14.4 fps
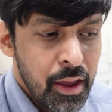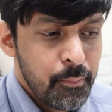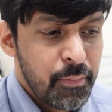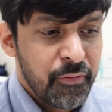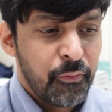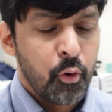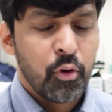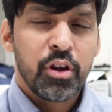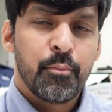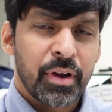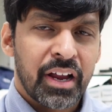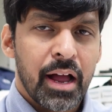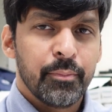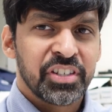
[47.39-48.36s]
before you
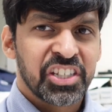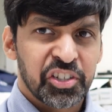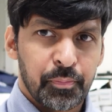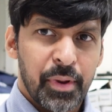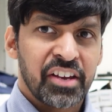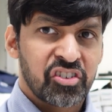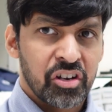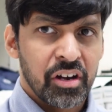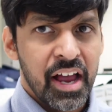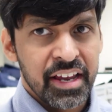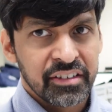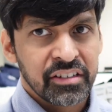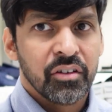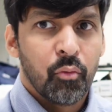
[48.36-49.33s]
become
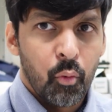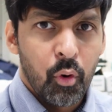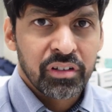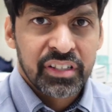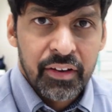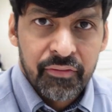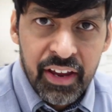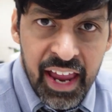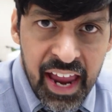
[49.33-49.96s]
specialized in whatever